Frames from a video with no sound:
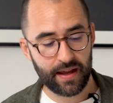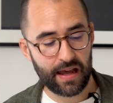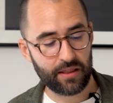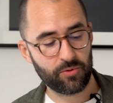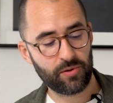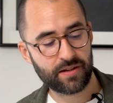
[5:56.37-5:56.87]

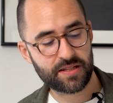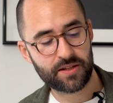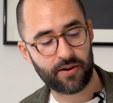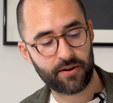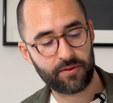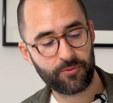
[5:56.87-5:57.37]
And we'll
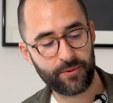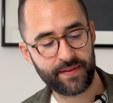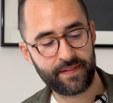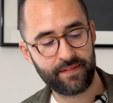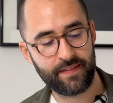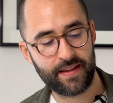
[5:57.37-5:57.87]
start with
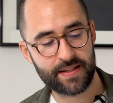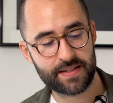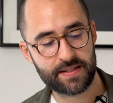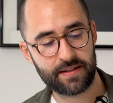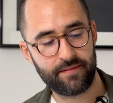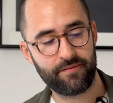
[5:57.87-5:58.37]

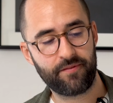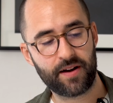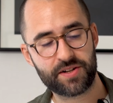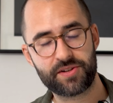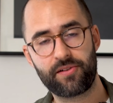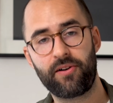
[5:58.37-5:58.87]
this
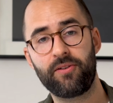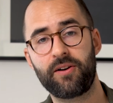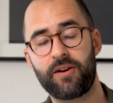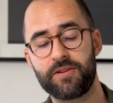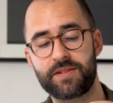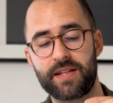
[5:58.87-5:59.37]
Vacheron
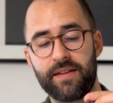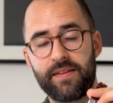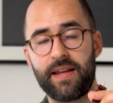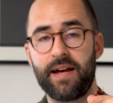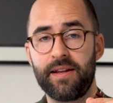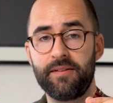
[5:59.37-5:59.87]

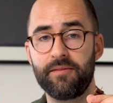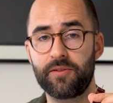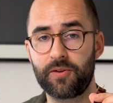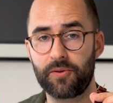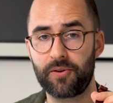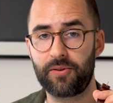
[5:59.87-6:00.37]
Constantin
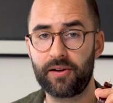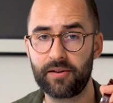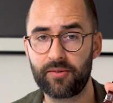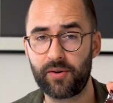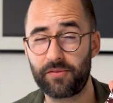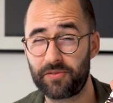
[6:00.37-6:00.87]
Tonneau,
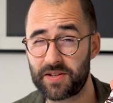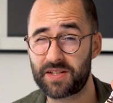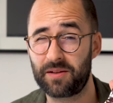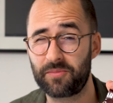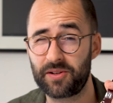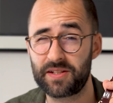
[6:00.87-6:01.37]
reference
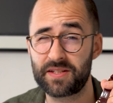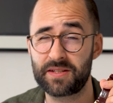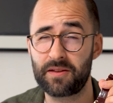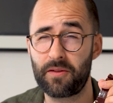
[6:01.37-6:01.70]
number is